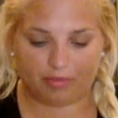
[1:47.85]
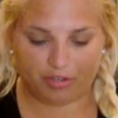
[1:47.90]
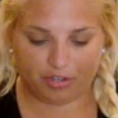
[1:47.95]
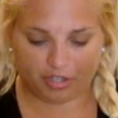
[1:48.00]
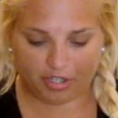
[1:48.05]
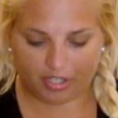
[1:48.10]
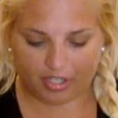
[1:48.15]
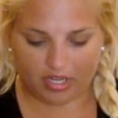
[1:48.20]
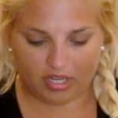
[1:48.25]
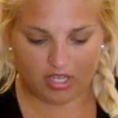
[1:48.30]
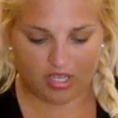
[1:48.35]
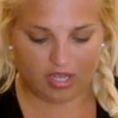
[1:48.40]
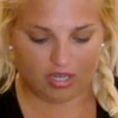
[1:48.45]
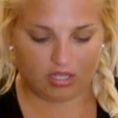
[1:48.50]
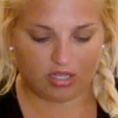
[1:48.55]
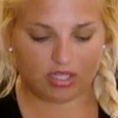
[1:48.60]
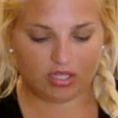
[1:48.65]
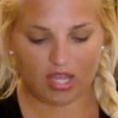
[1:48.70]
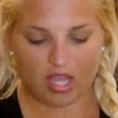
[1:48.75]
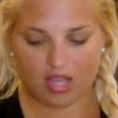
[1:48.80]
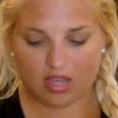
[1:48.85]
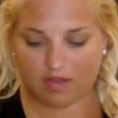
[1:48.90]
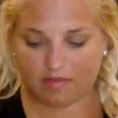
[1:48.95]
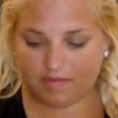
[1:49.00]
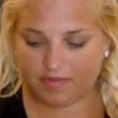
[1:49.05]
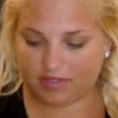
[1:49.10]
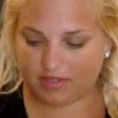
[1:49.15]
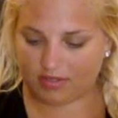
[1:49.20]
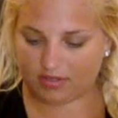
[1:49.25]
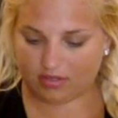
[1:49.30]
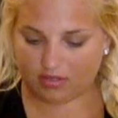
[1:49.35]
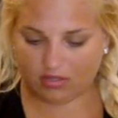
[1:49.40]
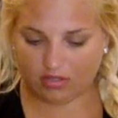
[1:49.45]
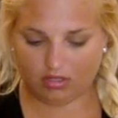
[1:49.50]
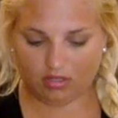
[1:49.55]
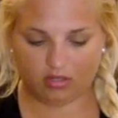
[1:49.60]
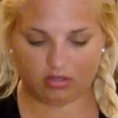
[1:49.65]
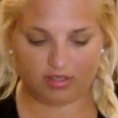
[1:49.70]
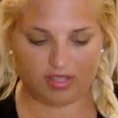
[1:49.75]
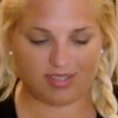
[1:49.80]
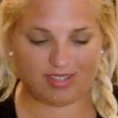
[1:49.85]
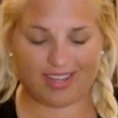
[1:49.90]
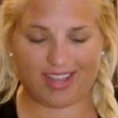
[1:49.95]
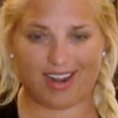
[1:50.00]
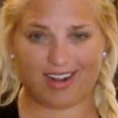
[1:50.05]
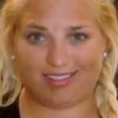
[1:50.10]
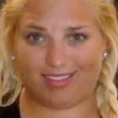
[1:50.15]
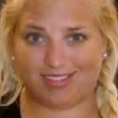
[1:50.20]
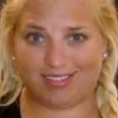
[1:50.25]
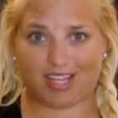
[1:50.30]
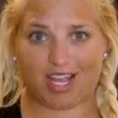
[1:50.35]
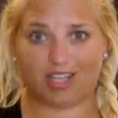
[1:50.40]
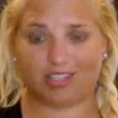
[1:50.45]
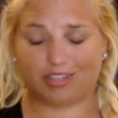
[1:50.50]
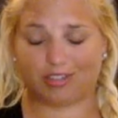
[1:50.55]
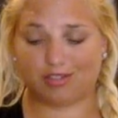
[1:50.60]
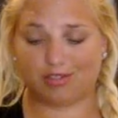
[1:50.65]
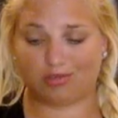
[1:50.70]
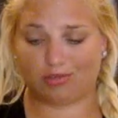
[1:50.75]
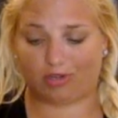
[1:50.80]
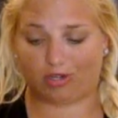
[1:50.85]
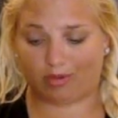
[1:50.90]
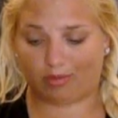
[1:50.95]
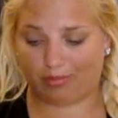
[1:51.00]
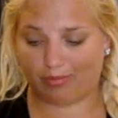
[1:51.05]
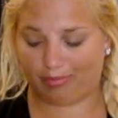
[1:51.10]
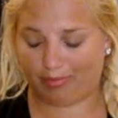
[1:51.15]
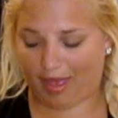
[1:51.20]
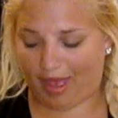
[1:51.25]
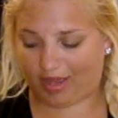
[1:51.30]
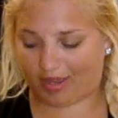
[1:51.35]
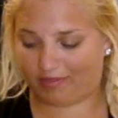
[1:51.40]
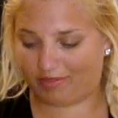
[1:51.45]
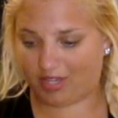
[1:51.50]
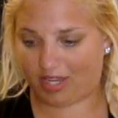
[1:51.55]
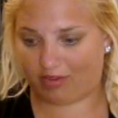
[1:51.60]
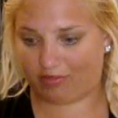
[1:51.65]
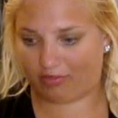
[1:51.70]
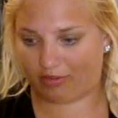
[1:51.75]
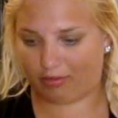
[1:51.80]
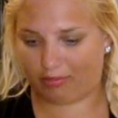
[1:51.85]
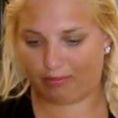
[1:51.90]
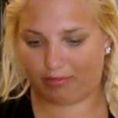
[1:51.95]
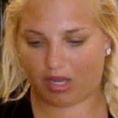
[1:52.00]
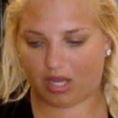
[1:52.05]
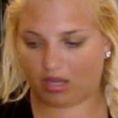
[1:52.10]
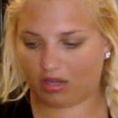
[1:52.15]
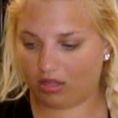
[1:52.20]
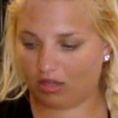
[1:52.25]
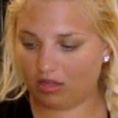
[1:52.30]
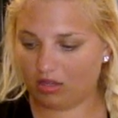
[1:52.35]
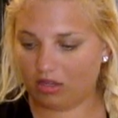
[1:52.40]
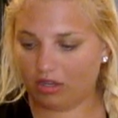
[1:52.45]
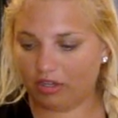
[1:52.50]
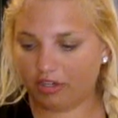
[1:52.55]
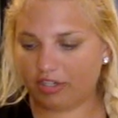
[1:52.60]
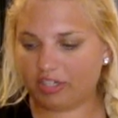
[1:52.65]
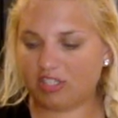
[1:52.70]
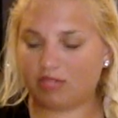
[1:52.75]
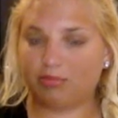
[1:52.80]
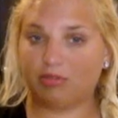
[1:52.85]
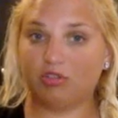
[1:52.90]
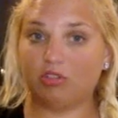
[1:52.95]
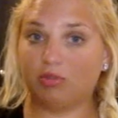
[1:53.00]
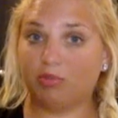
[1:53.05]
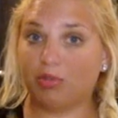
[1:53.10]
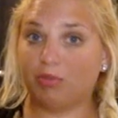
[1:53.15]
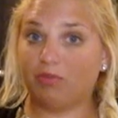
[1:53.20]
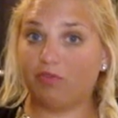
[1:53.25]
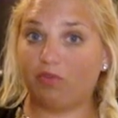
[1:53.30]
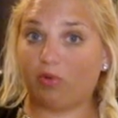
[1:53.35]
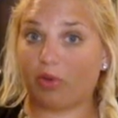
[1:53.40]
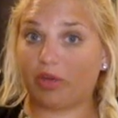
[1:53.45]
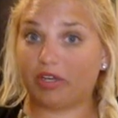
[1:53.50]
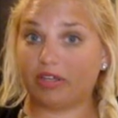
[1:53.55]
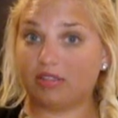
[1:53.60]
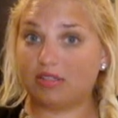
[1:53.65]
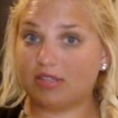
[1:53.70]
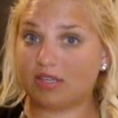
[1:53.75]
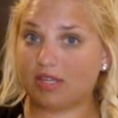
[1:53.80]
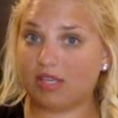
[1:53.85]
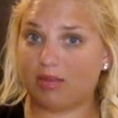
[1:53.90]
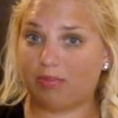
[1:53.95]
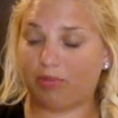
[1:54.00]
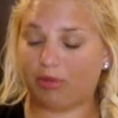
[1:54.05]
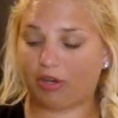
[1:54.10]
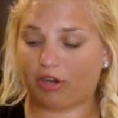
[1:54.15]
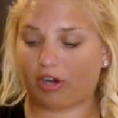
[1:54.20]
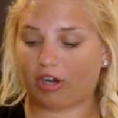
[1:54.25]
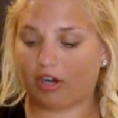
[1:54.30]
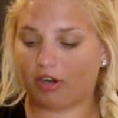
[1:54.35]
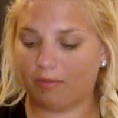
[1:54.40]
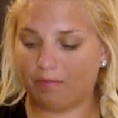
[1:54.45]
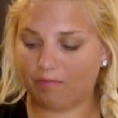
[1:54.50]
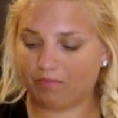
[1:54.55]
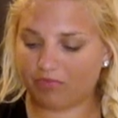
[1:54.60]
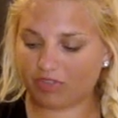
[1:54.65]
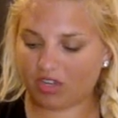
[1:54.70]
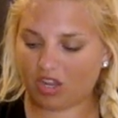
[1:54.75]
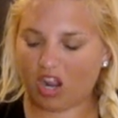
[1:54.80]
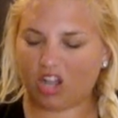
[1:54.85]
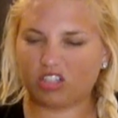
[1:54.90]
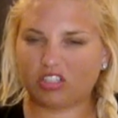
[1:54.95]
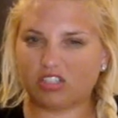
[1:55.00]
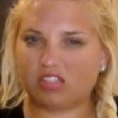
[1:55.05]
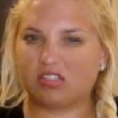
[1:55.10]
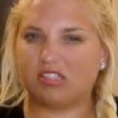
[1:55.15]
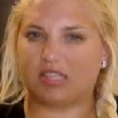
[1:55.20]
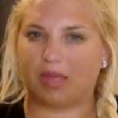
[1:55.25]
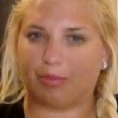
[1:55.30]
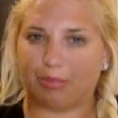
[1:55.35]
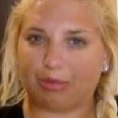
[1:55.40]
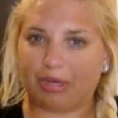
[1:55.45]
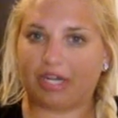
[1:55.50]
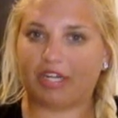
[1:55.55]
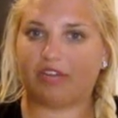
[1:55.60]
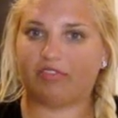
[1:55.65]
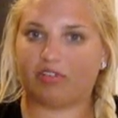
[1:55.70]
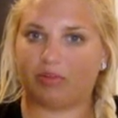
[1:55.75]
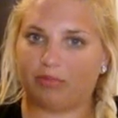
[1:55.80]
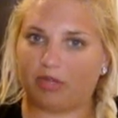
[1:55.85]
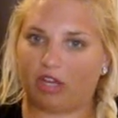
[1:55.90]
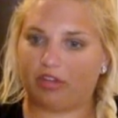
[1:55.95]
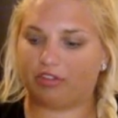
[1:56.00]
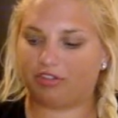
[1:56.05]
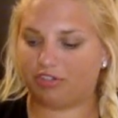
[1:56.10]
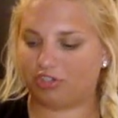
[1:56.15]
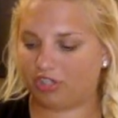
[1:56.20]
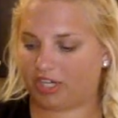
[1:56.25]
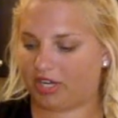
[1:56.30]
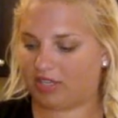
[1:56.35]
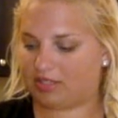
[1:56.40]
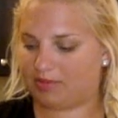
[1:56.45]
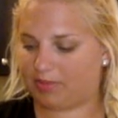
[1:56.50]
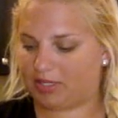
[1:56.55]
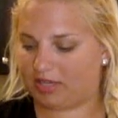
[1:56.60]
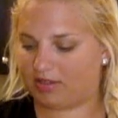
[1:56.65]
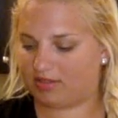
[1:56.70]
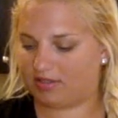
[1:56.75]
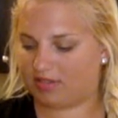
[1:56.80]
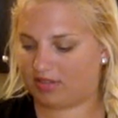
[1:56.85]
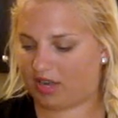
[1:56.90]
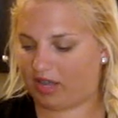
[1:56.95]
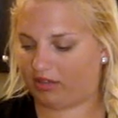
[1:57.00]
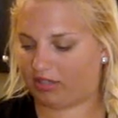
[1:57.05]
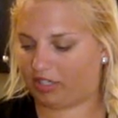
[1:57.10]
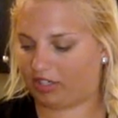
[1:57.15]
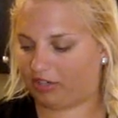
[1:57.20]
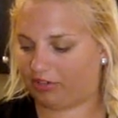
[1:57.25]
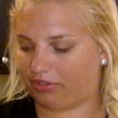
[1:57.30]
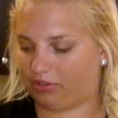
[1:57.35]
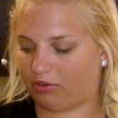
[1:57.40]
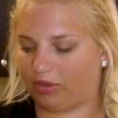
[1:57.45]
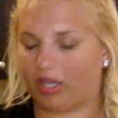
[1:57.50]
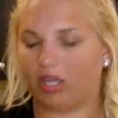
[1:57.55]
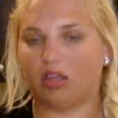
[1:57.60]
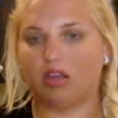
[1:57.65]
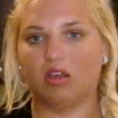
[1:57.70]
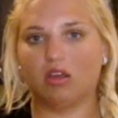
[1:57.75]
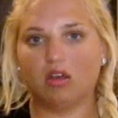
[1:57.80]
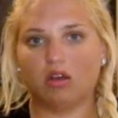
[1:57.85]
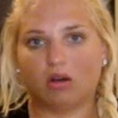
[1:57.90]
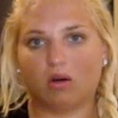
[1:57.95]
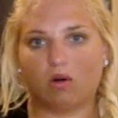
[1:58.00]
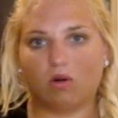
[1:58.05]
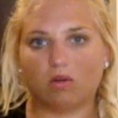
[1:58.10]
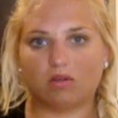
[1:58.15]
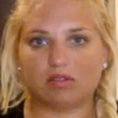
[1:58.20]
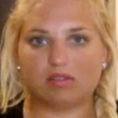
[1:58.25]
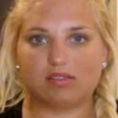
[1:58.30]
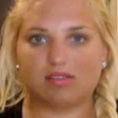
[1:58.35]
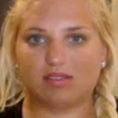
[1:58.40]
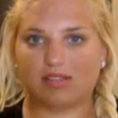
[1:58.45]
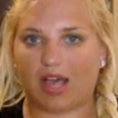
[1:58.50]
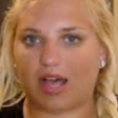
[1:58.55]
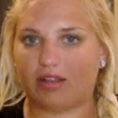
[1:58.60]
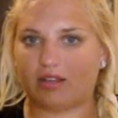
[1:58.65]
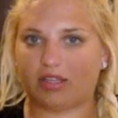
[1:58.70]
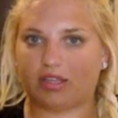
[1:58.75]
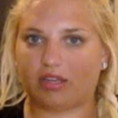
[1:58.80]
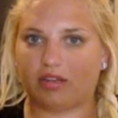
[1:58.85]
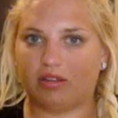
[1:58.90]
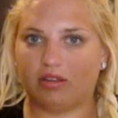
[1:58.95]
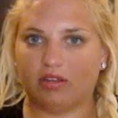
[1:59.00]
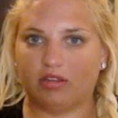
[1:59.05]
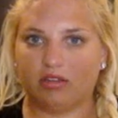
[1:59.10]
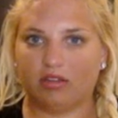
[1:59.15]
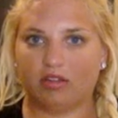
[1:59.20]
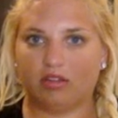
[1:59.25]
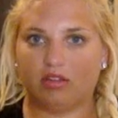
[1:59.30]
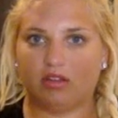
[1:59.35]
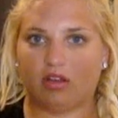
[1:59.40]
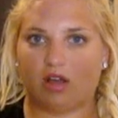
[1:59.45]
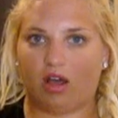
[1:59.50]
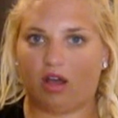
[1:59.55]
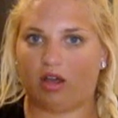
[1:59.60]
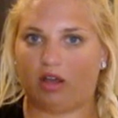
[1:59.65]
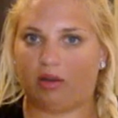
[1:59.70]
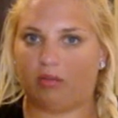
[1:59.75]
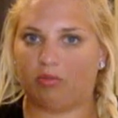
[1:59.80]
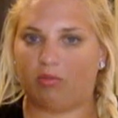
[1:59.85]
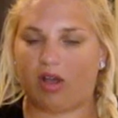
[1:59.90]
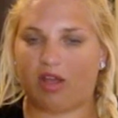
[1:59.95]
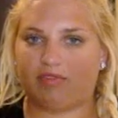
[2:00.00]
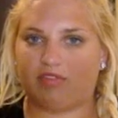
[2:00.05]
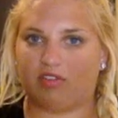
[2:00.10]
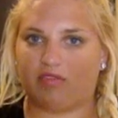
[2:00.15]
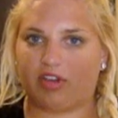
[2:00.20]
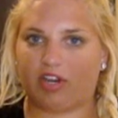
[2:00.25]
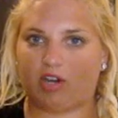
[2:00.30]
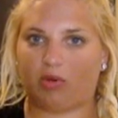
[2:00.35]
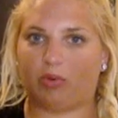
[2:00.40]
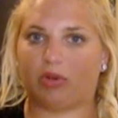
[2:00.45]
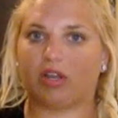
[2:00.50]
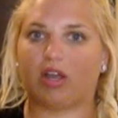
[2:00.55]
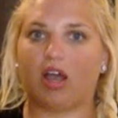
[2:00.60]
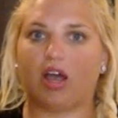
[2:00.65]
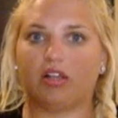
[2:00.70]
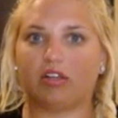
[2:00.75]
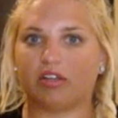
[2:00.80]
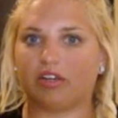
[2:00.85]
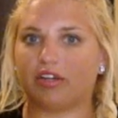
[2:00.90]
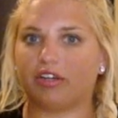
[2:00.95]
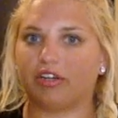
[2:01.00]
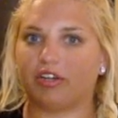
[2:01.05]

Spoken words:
You're going to need gloves. These I got at the dollar store, pack of 10 for $1. You need some aluminum foil to keep your colors separated from your other strands, because it's not like you're doing a whole solid weft of hair one color.